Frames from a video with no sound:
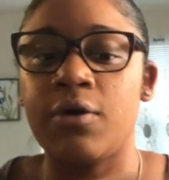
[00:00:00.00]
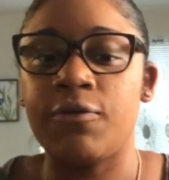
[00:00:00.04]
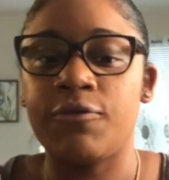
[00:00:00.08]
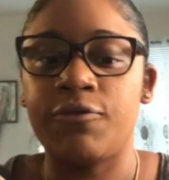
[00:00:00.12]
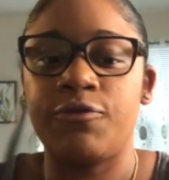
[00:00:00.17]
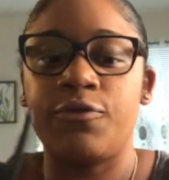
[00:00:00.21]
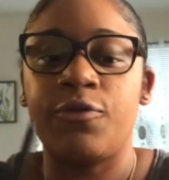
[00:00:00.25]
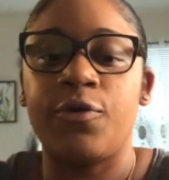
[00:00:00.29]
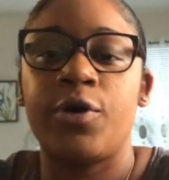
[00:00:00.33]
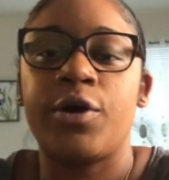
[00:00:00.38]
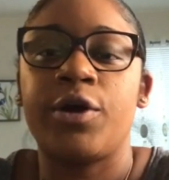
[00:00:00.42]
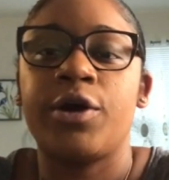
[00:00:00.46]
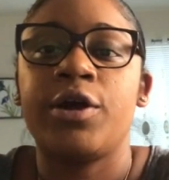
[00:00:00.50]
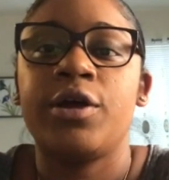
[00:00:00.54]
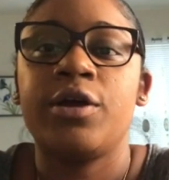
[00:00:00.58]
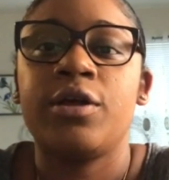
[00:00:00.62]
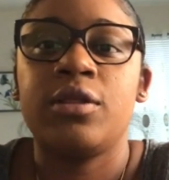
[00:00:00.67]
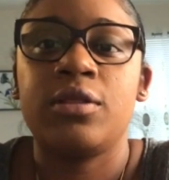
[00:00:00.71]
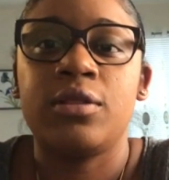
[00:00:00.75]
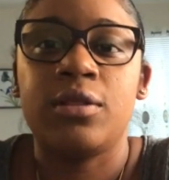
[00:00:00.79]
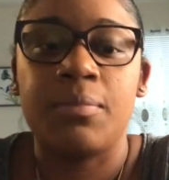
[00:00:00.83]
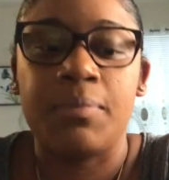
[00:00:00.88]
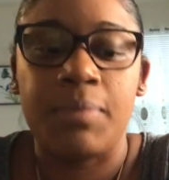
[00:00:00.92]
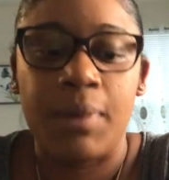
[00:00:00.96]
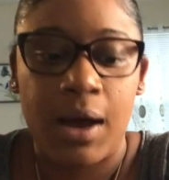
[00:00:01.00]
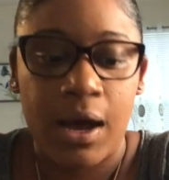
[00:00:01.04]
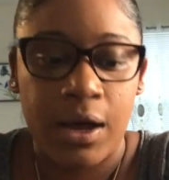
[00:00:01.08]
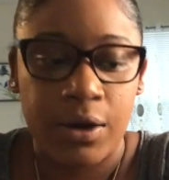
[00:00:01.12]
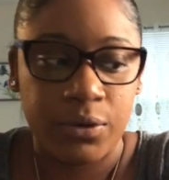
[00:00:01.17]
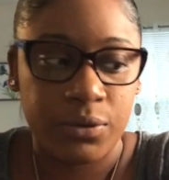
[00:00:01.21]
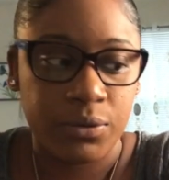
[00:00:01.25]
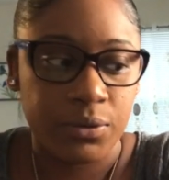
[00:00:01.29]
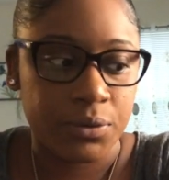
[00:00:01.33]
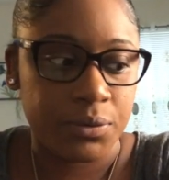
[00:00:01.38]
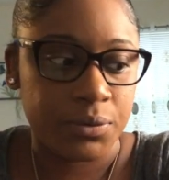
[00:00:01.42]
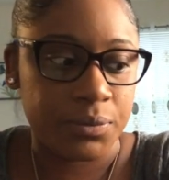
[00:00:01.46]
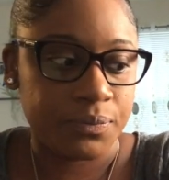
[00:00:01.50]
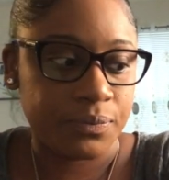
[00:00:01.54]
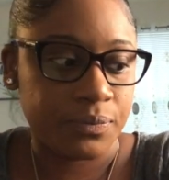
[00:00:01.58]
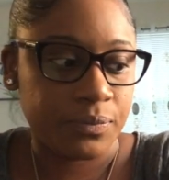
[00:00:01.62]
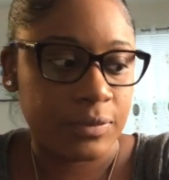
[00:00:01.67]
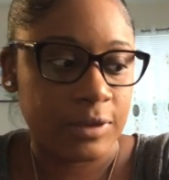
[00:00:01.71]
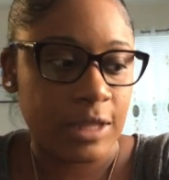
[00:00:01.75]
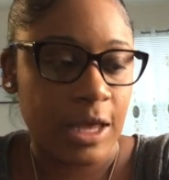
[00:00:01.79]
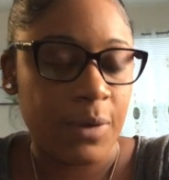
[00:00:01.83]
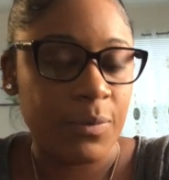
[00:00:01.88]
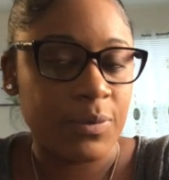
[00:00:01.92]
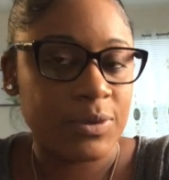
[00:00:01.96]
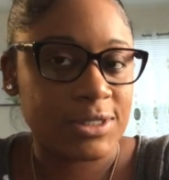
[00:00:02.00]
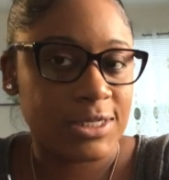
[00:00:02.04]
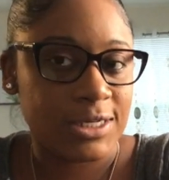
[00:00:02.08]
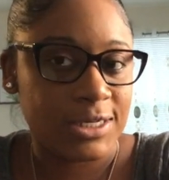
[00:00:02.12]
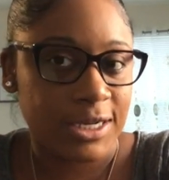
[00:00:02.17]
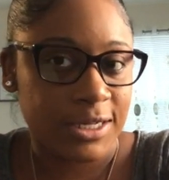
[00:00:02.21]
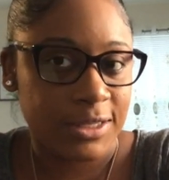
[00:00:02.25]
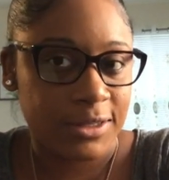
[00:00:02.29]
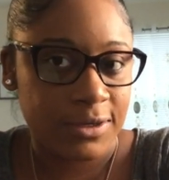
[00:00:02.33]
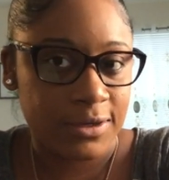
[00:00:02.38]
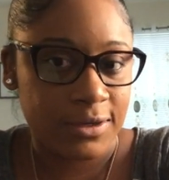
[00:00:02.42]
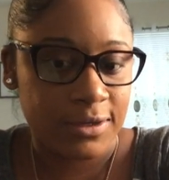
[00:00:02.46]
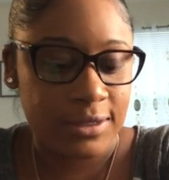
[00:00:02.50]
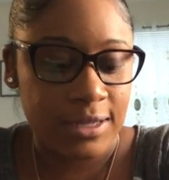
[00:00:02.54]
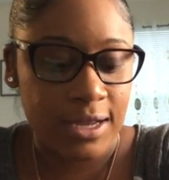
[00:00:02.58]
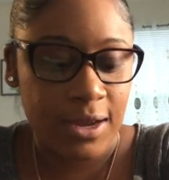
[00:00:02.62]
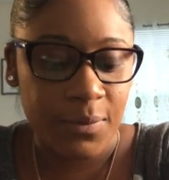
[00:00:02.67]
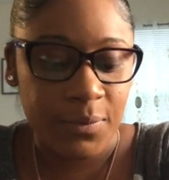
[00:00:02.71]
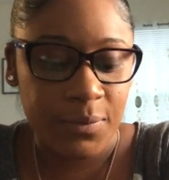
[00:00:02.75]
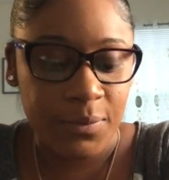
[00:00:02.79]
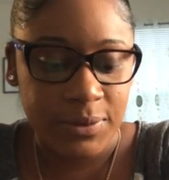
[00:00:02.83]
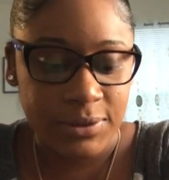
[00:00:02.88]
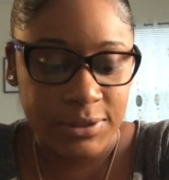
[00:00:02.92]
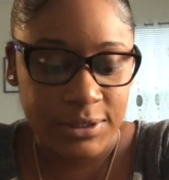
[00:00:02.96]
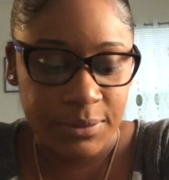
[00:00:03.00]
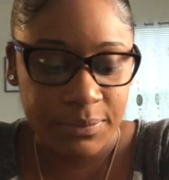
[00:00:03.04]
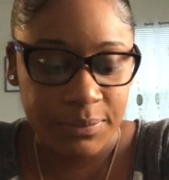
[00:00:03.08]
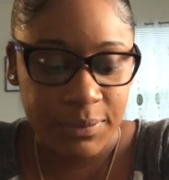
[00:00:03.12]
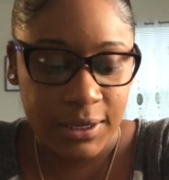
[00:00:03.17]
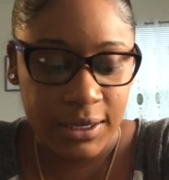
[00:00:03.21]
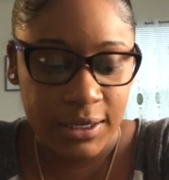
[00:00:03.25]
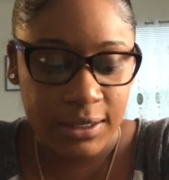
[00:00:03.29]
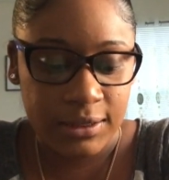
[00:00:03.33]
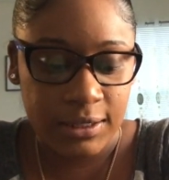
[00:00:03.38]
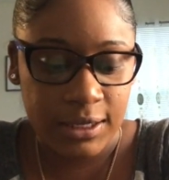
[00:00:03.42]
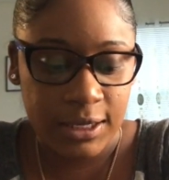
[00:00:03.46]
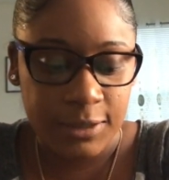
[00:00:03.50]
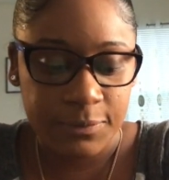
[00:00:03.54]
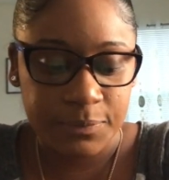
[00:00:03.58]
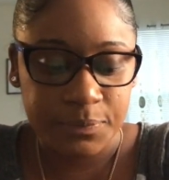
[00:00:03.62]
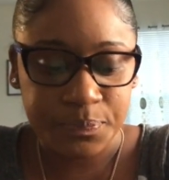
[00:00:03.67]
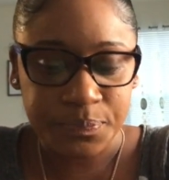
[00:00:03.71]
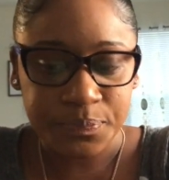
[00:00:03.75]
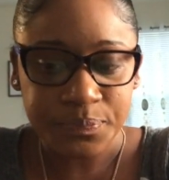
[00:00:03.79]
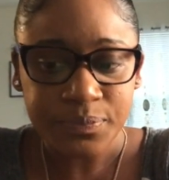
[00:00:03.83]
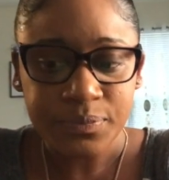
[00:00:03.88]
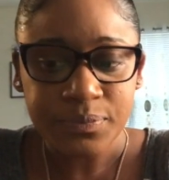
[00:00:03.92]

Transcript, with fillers: for the bottle that was another that was a big thing